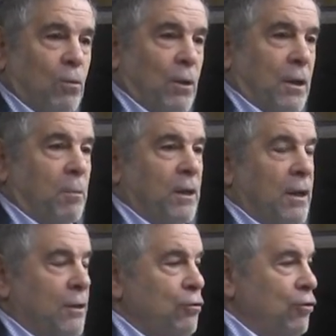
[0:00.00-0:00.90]
When he
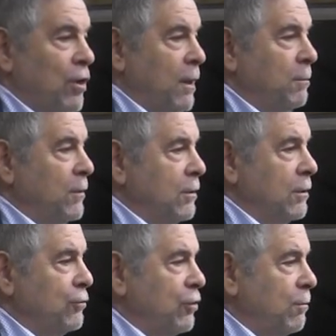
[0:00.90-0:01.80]
began his job,
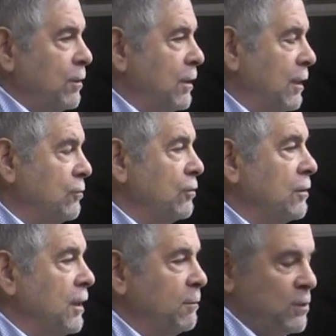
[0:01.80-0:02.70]
the general counsel
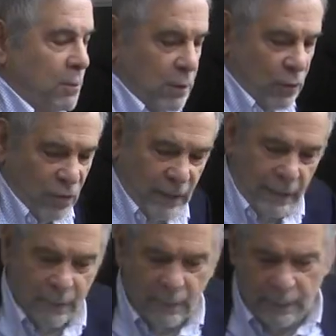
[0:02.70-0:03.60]
came to him and
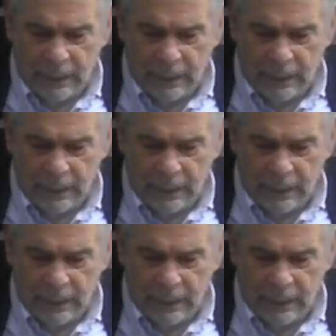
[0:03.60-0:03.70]
said,